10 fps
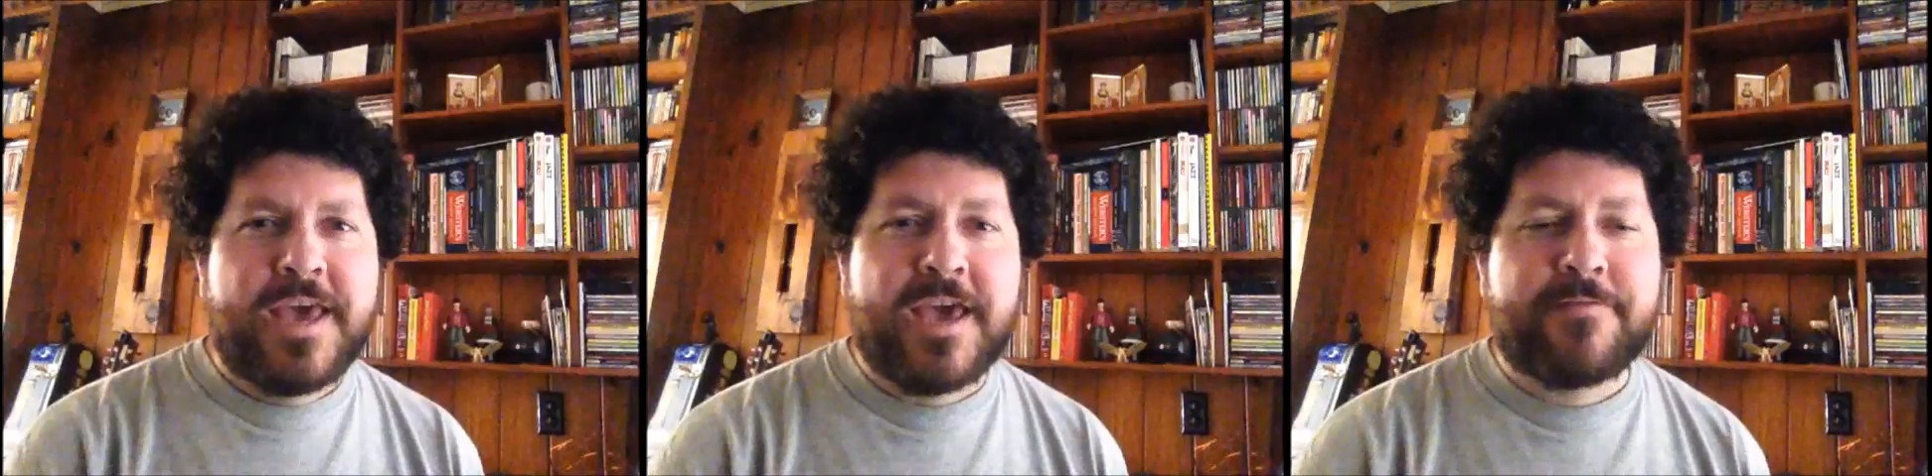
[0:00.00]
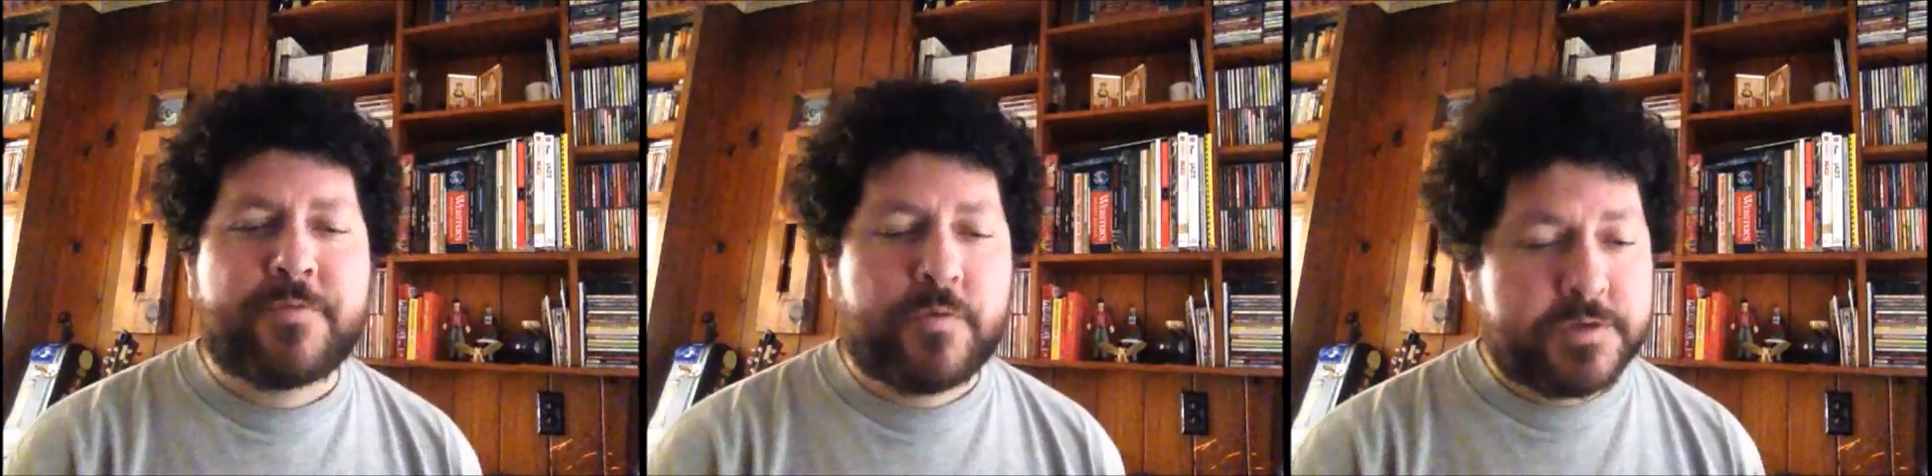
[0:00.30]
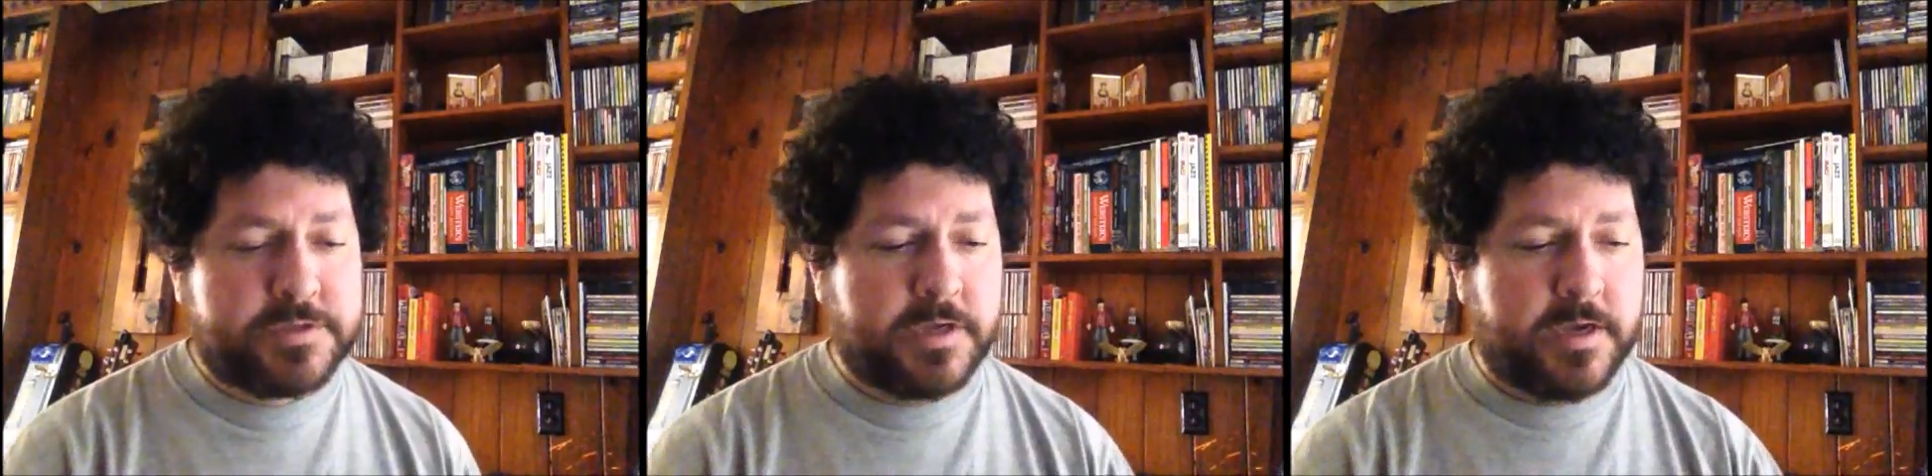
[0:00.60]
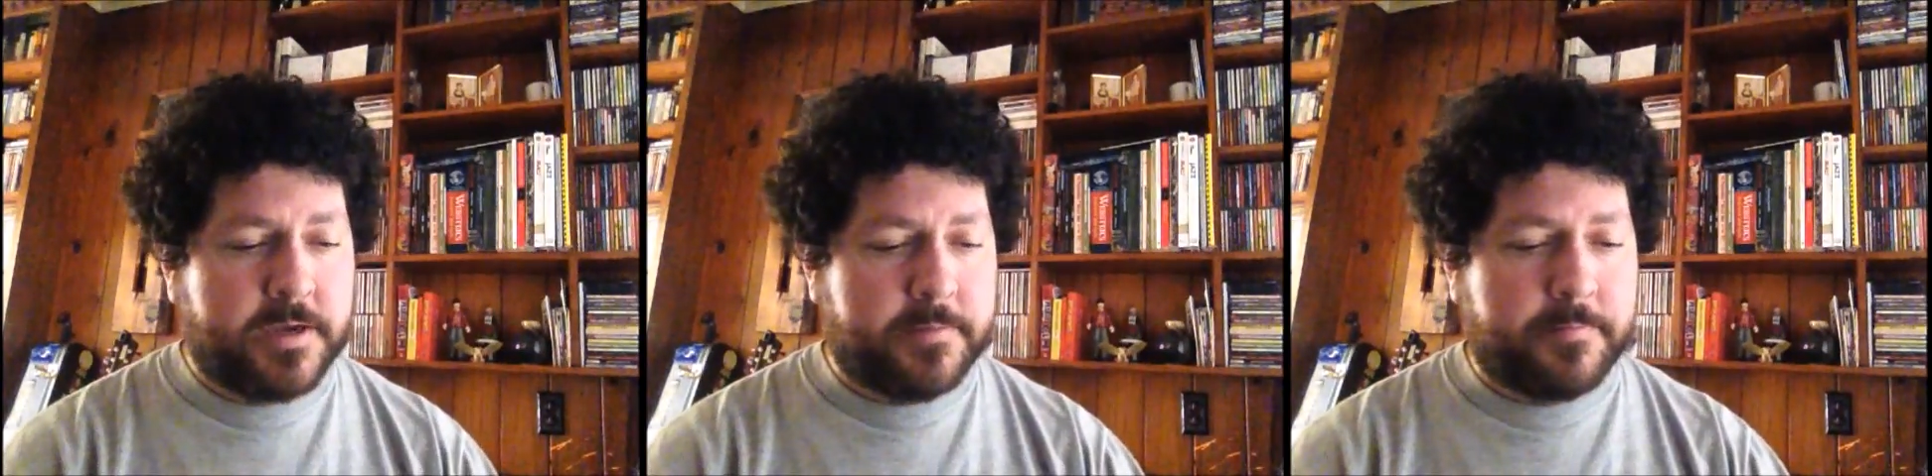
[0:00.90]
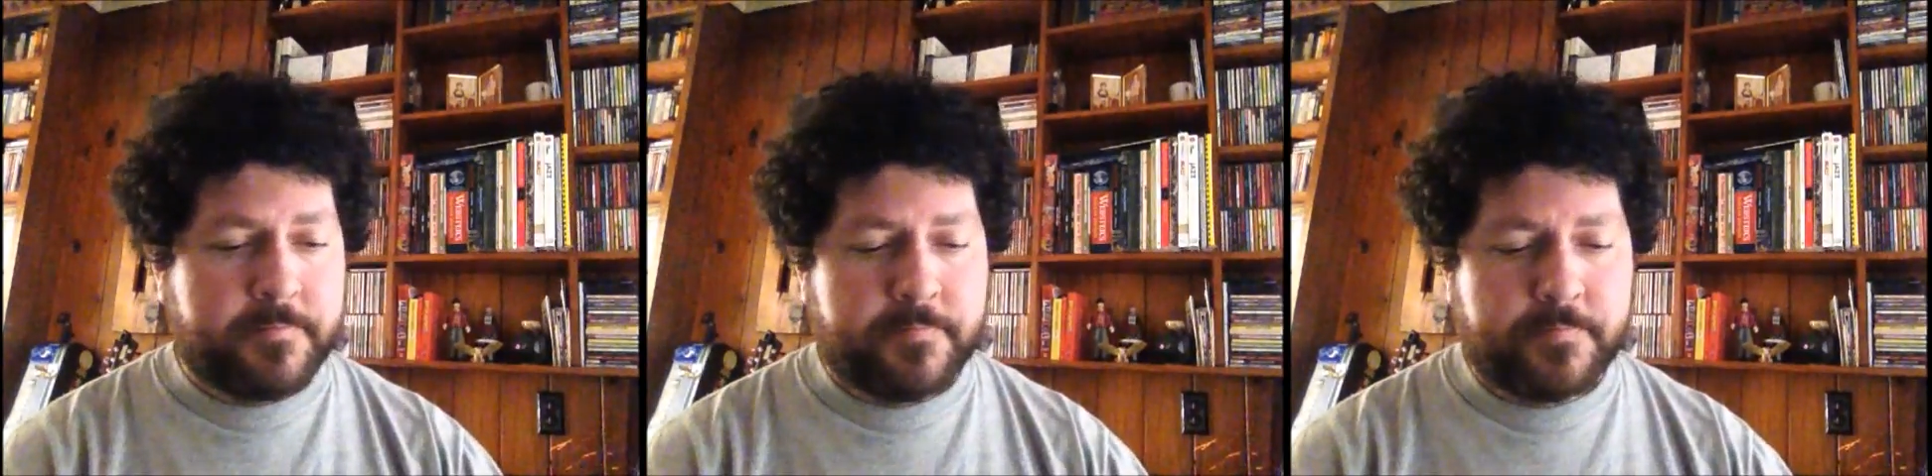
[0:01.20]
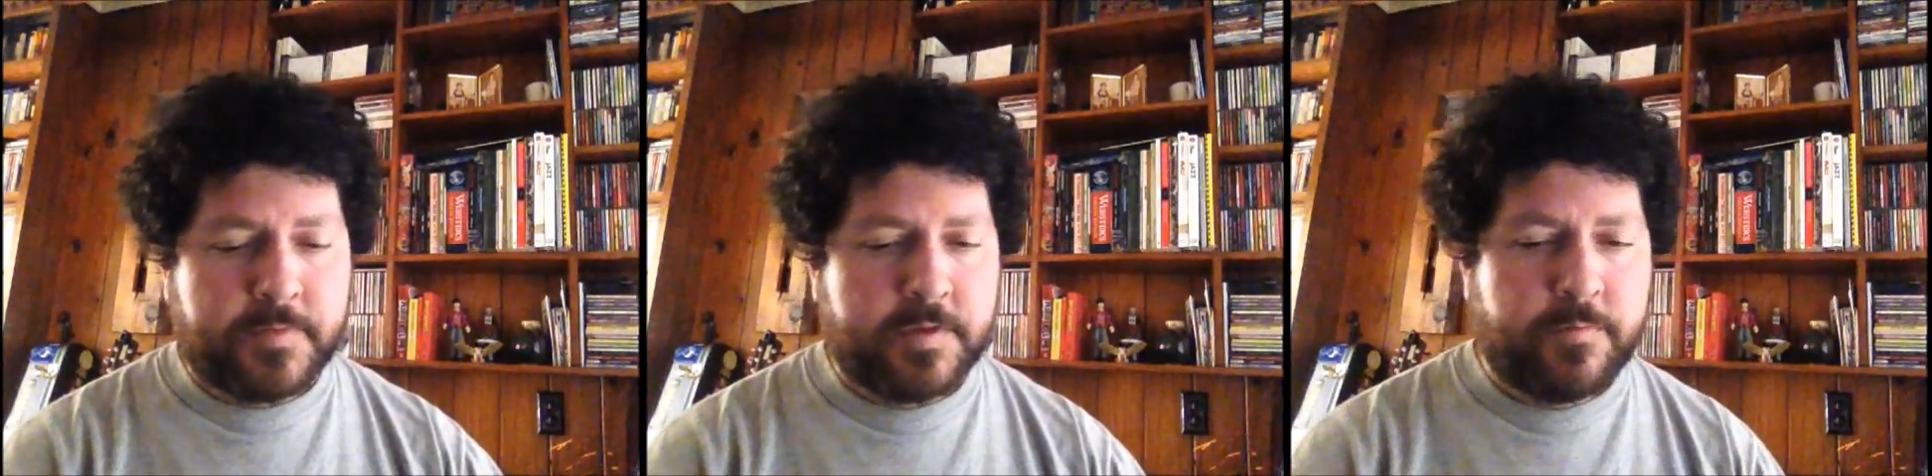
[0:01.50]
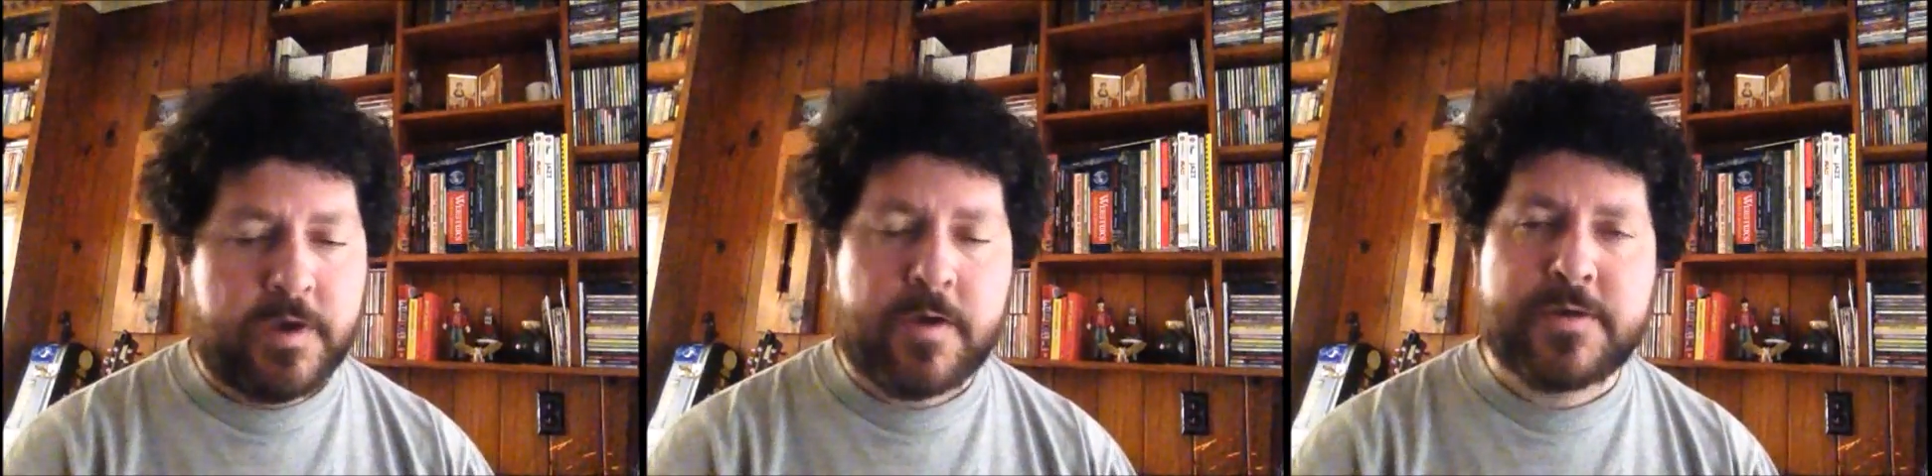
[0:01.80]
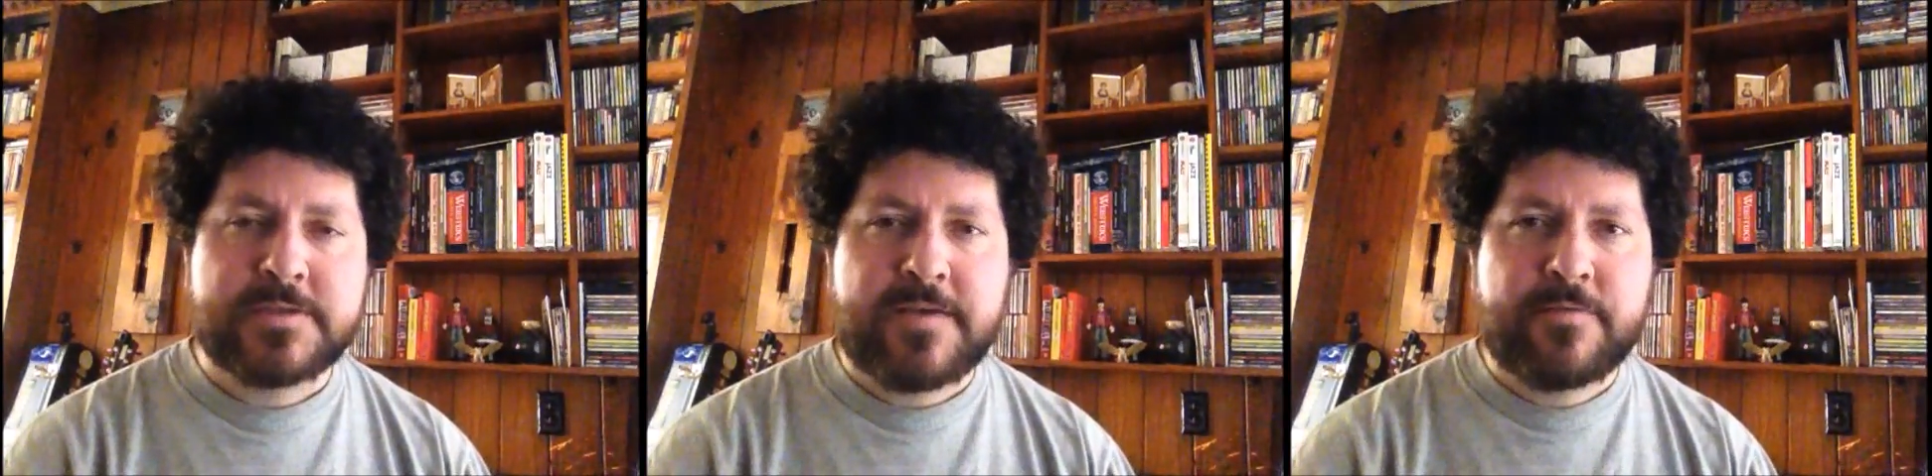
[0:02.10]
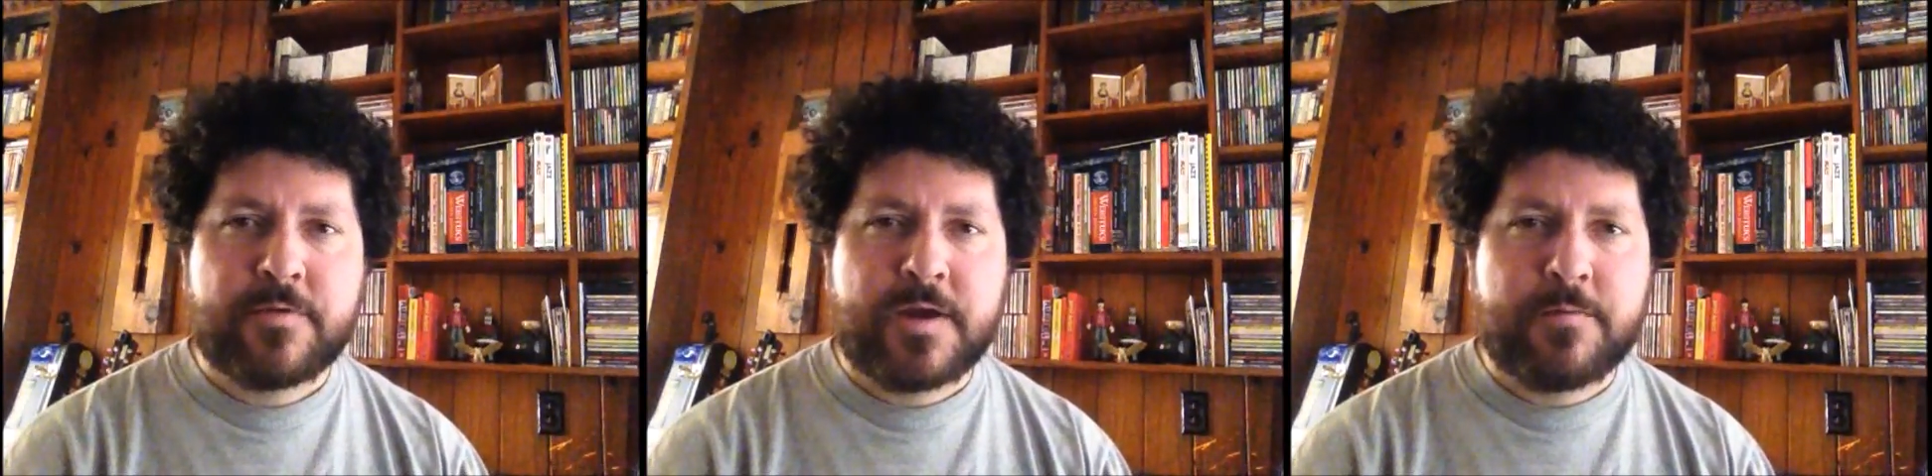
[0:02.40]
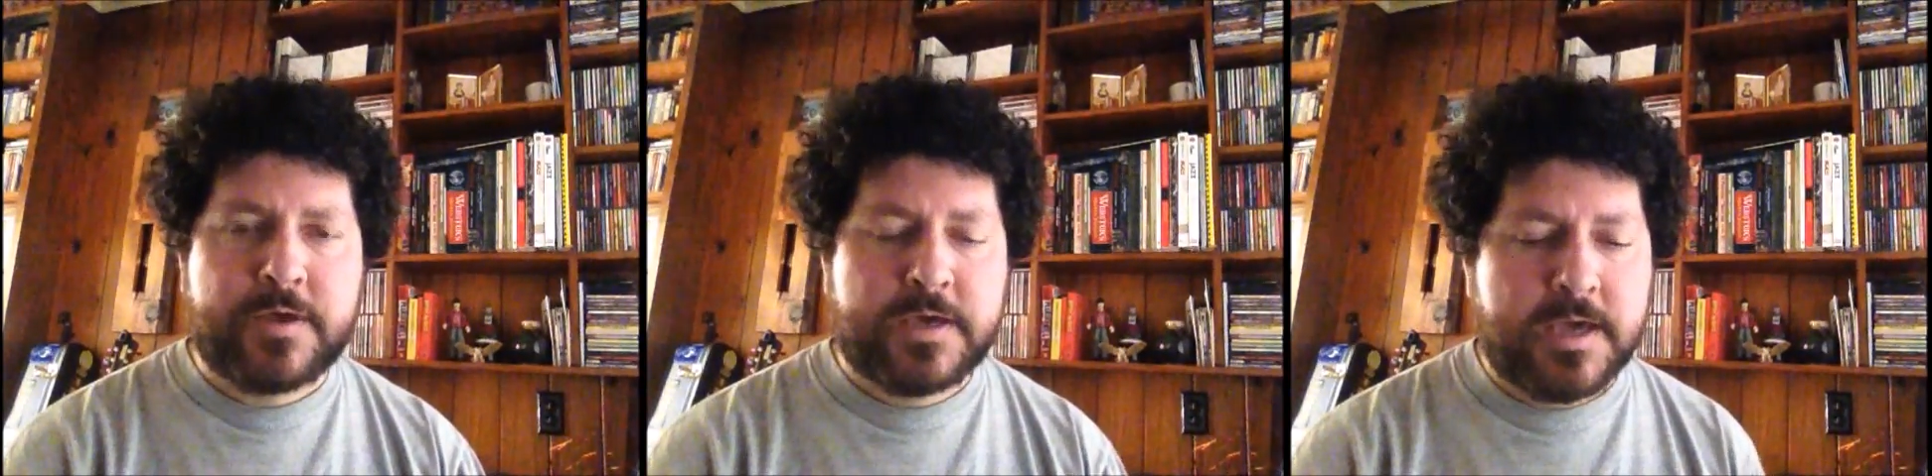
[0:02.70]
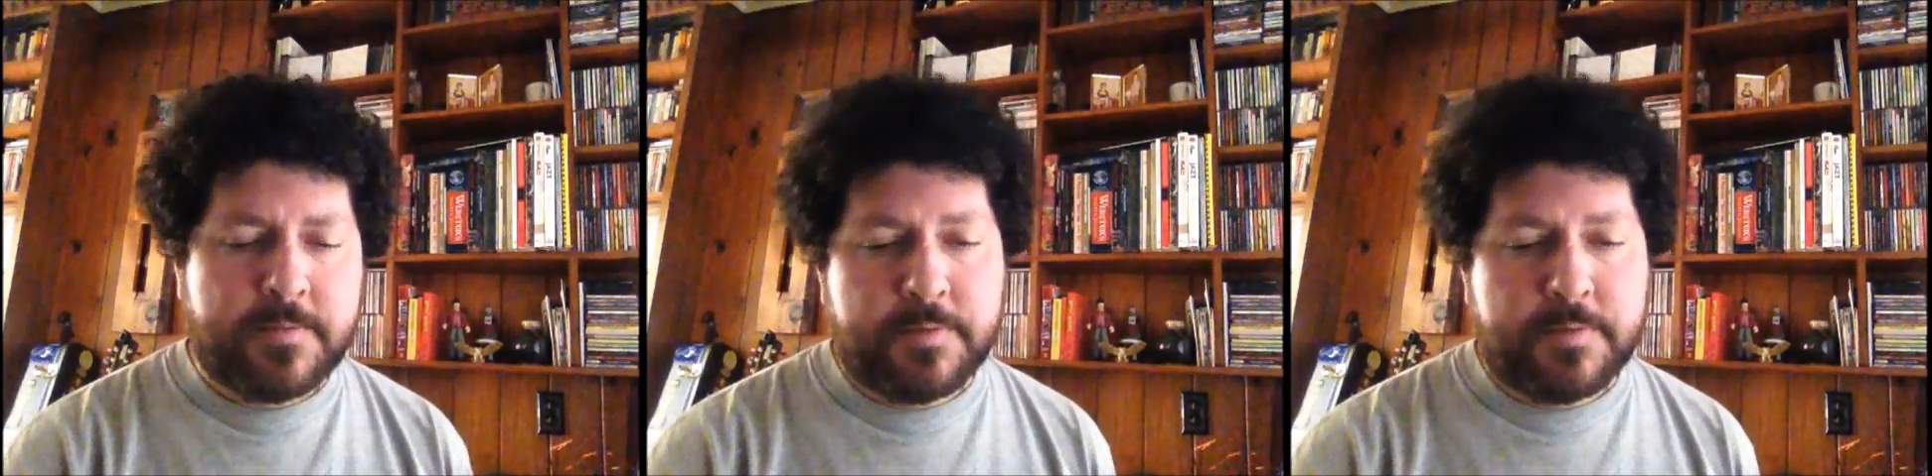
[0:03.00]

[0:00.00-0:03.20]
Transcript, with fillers: And of course, um, we always have a great weekend,